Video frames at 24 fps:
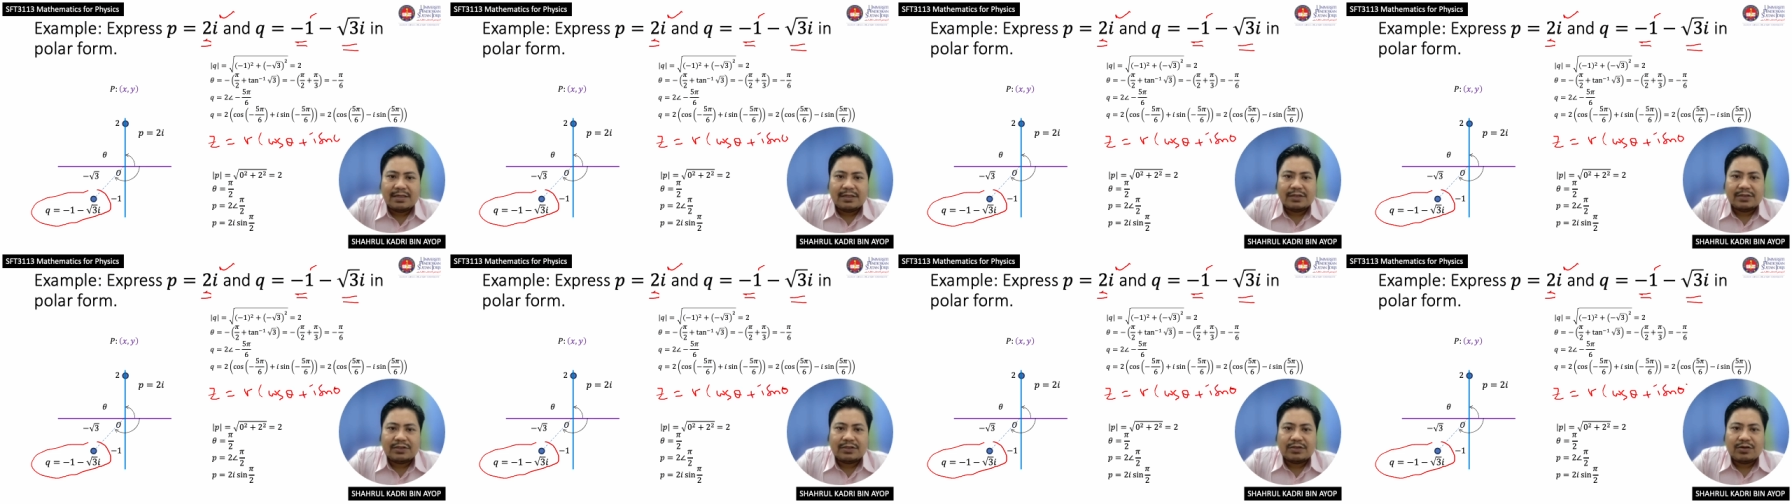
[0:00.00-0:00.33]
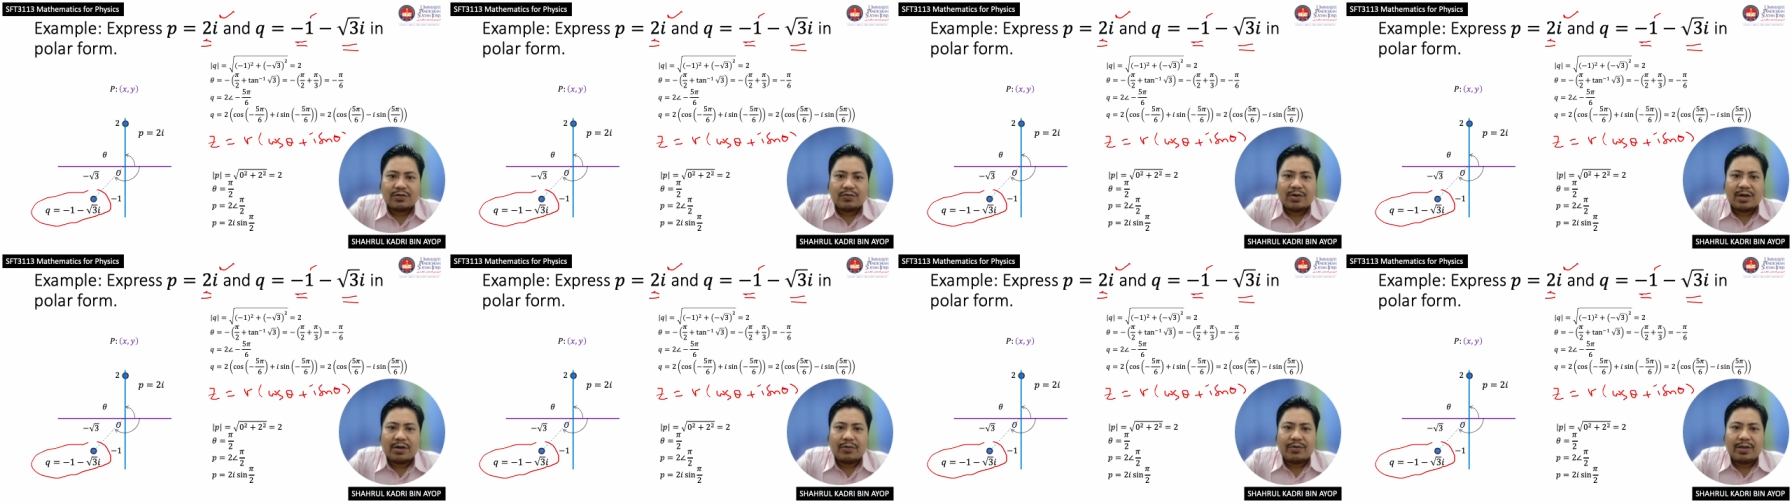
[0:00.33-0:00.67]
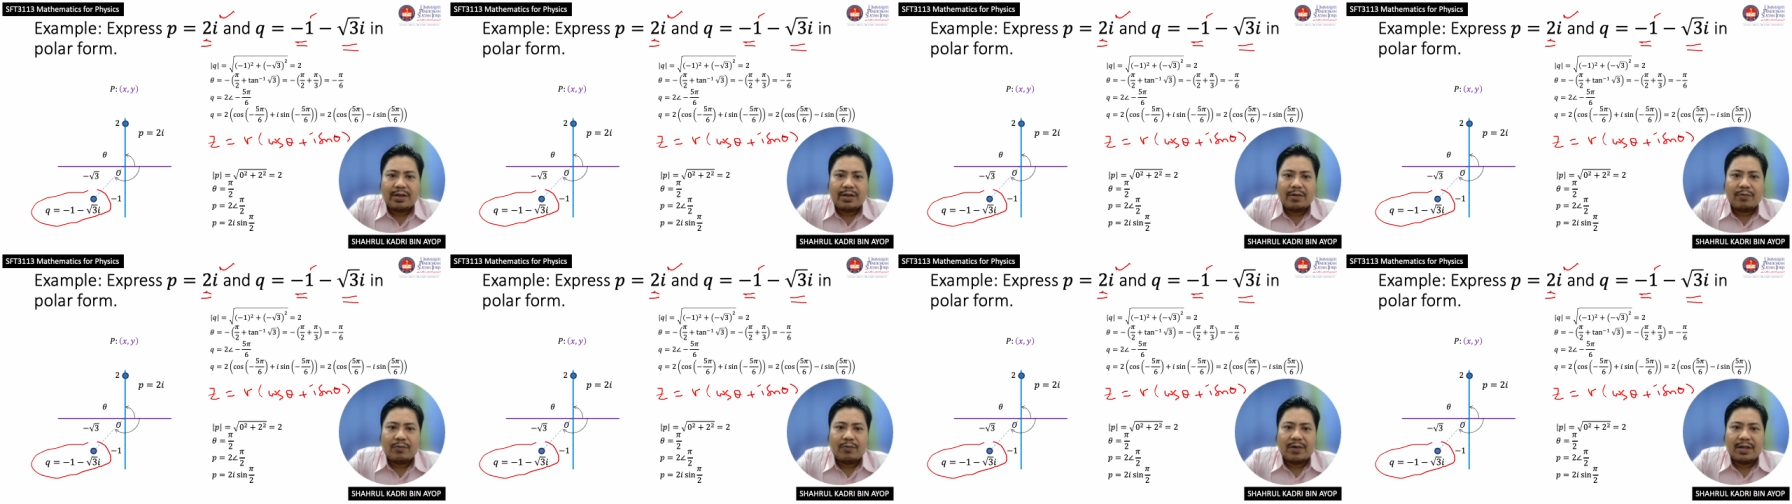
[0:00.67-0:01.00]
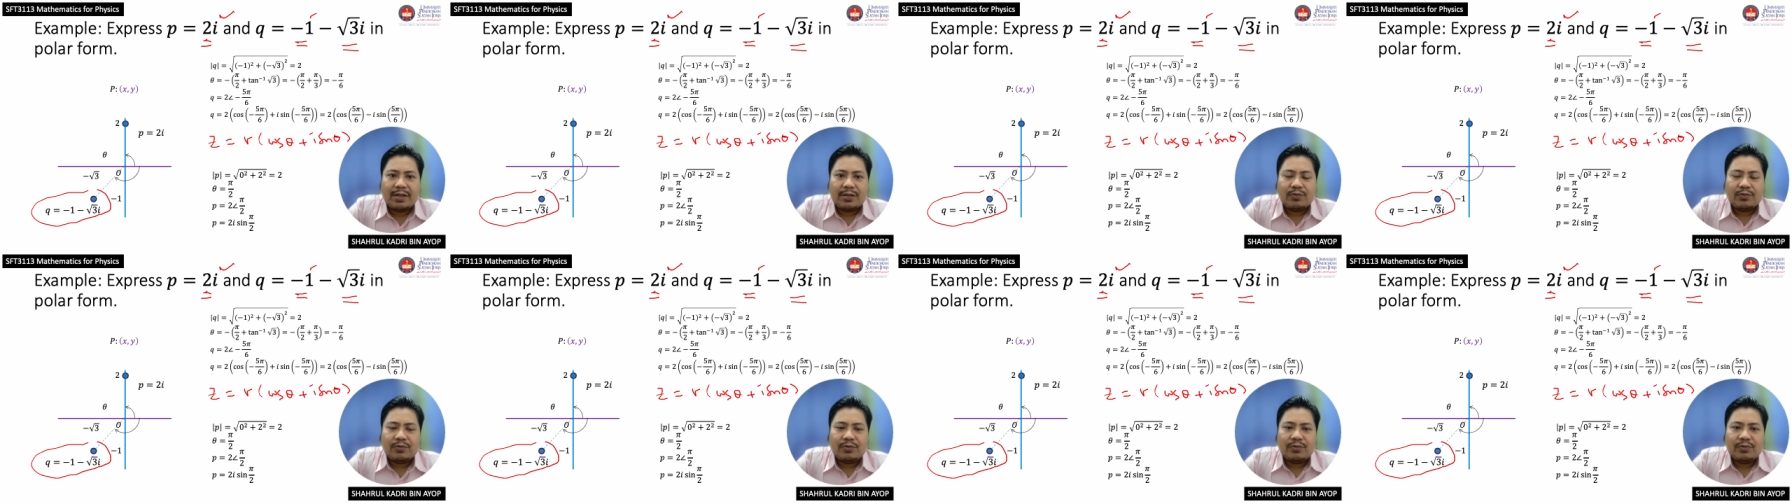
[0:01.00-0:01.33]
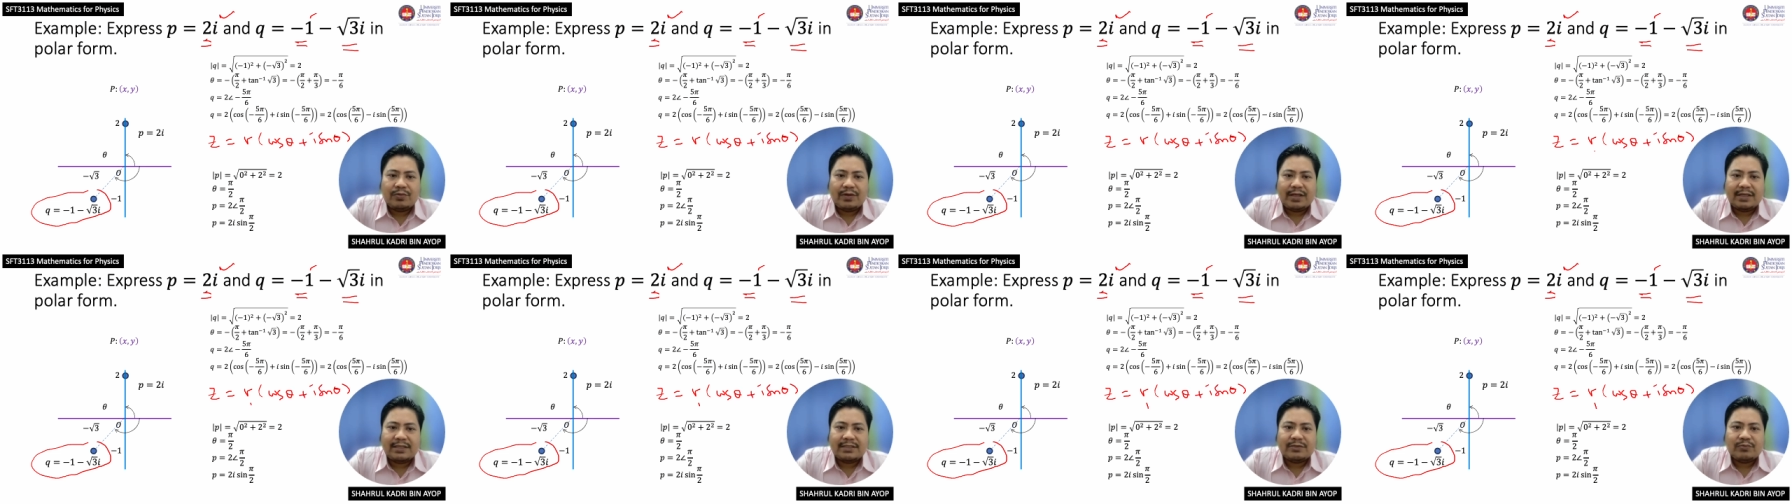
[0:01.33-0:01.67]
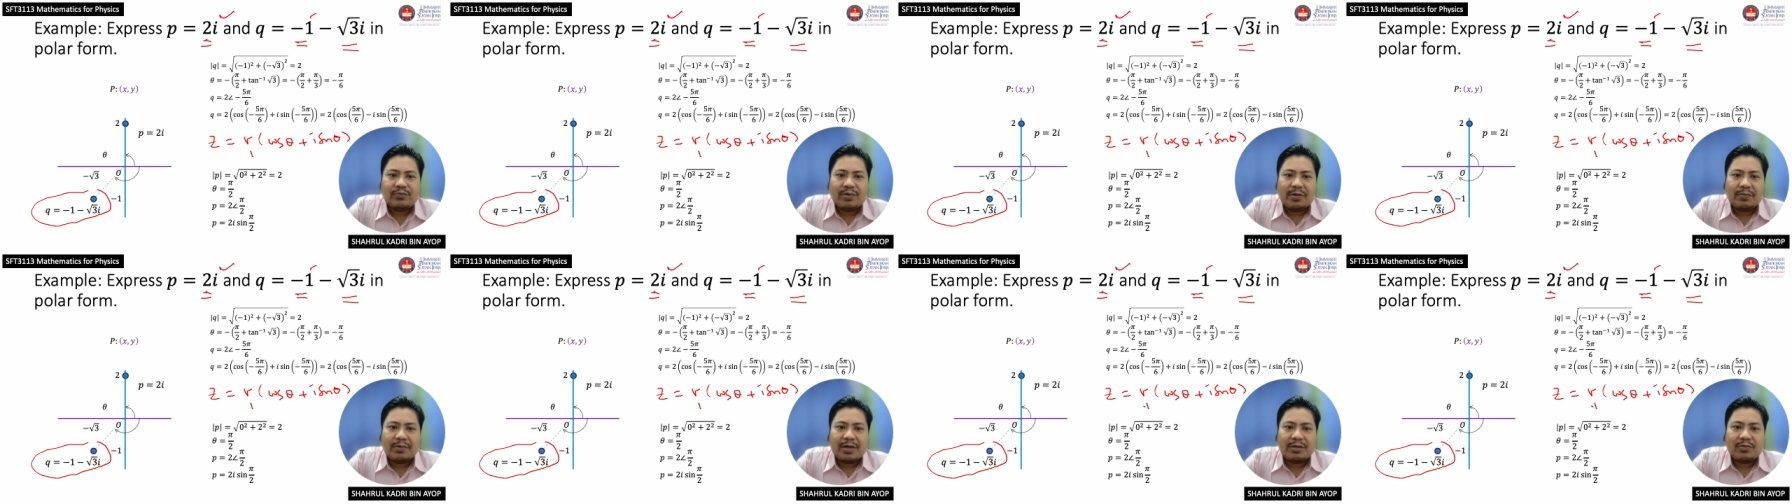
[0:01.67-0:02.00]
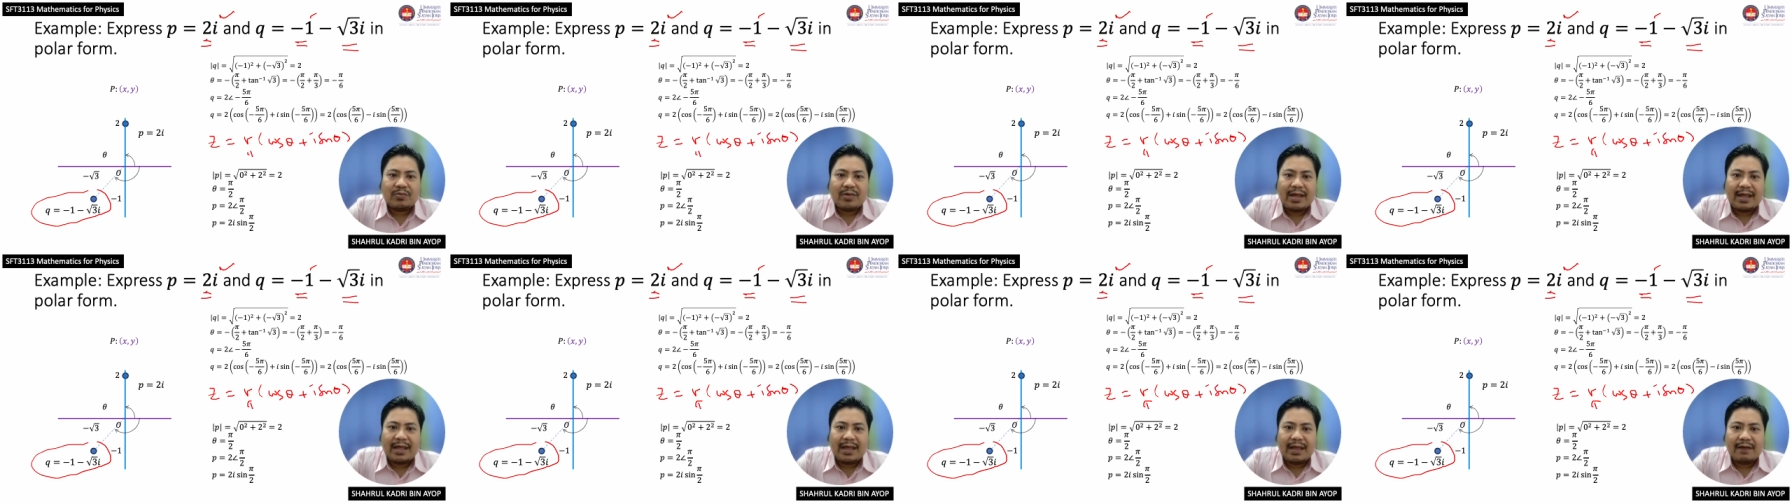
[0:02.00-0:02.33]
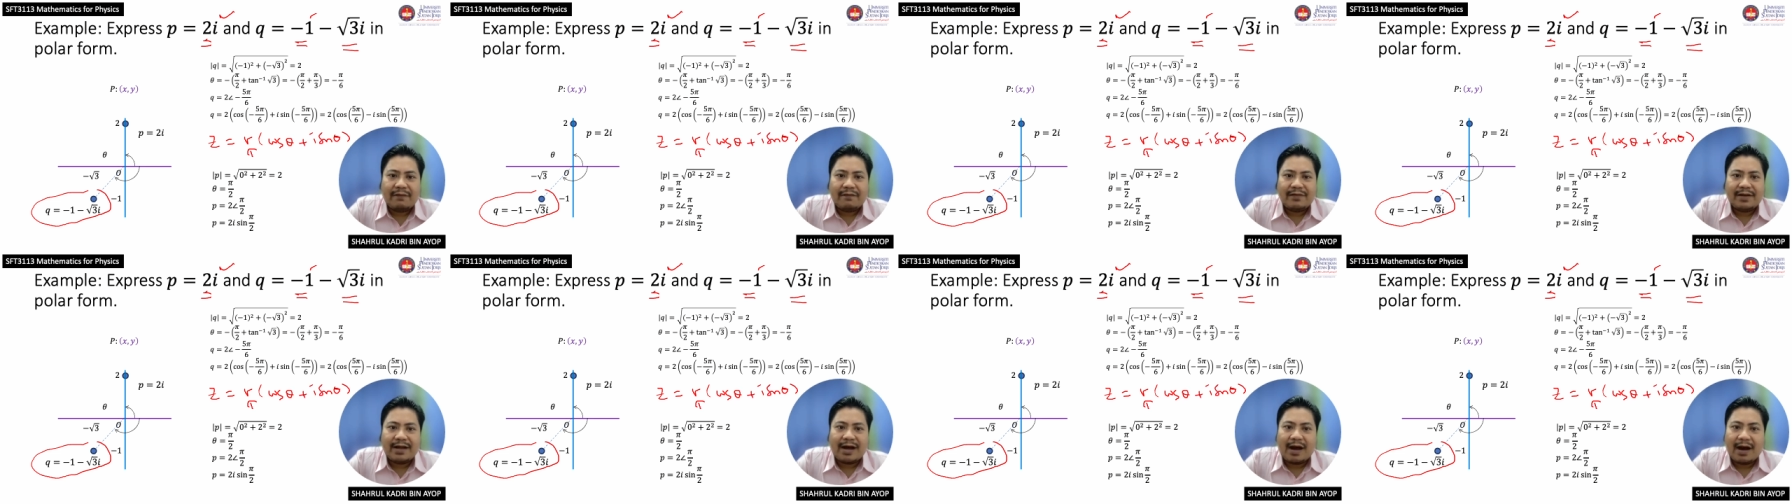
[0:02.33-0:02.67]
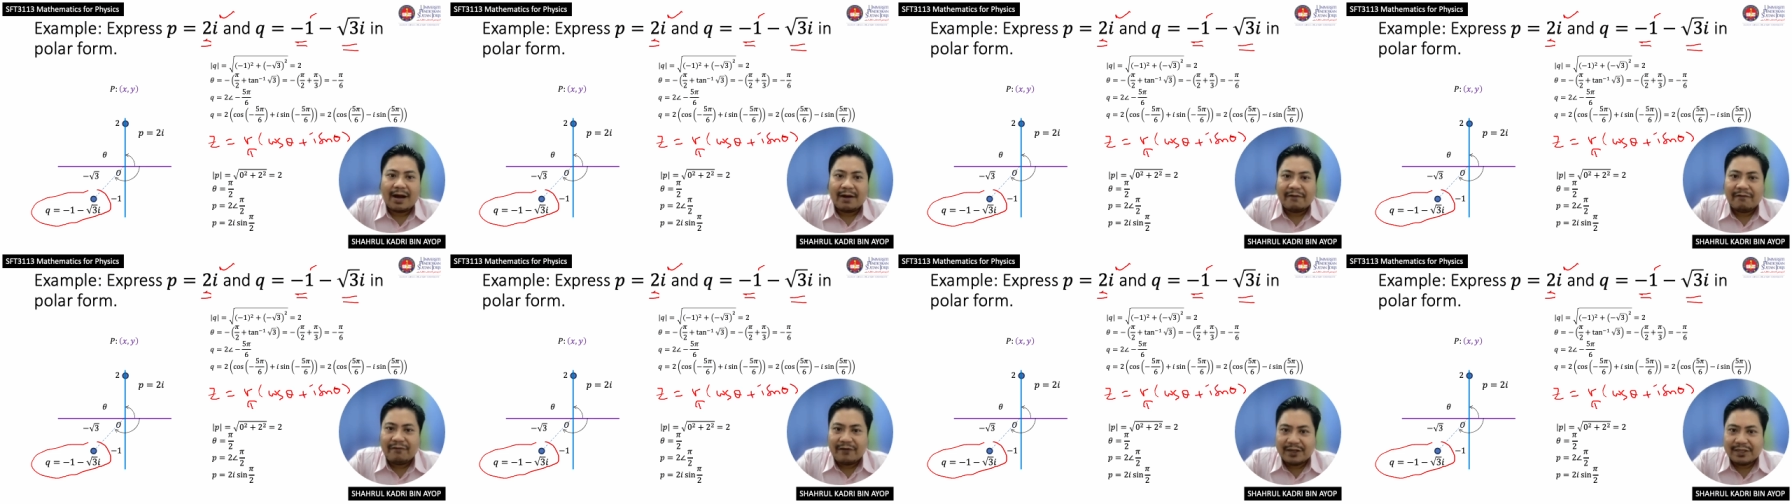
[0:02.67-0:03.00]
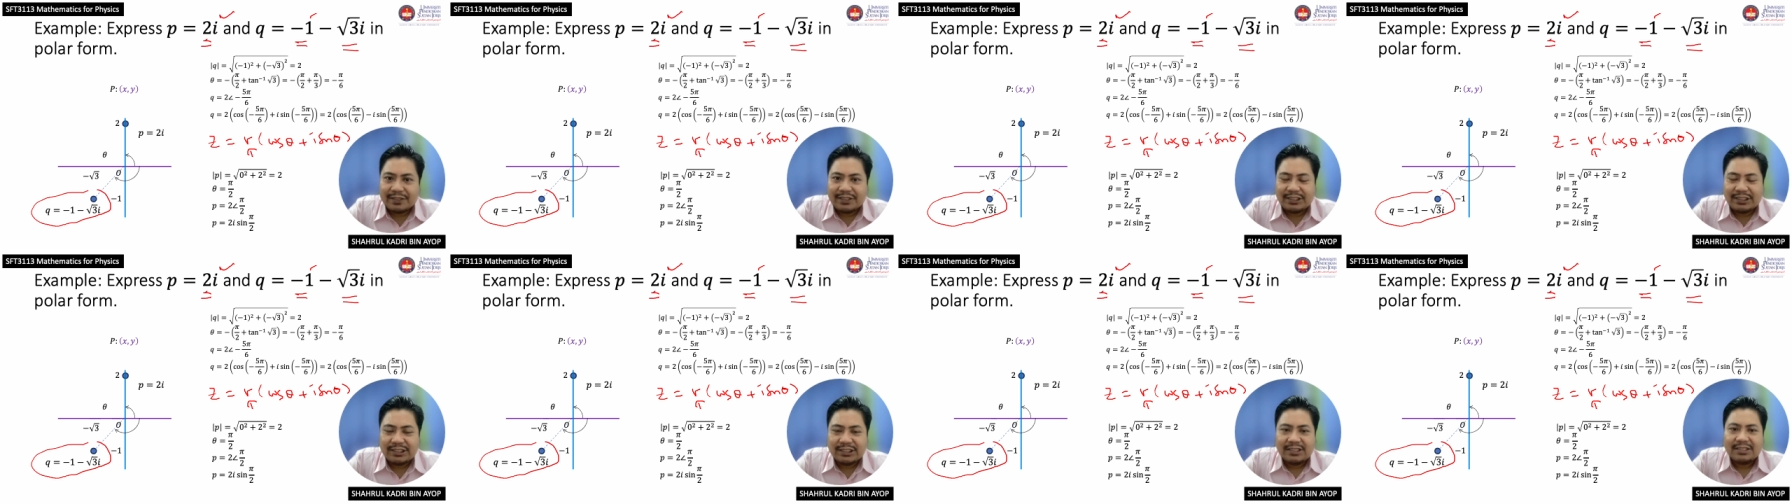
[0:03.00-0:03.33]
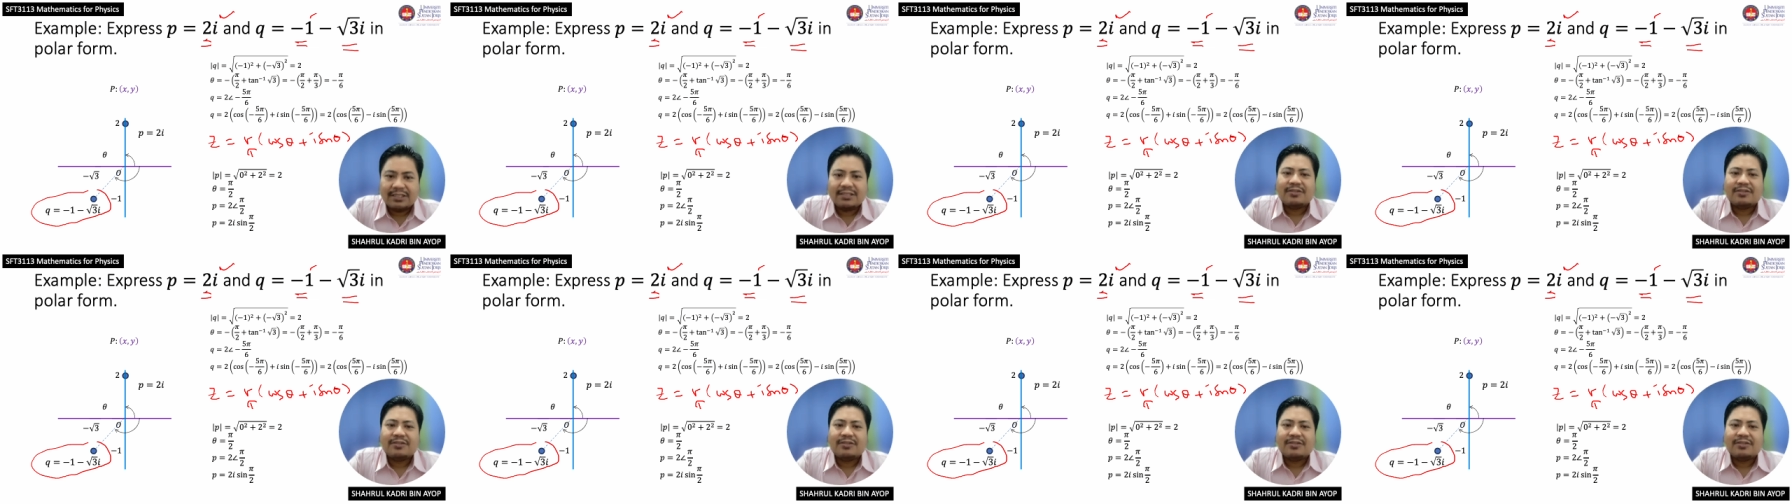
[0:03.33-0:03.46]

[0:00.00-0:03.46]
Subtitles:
So what we want to do is we want to have the r first,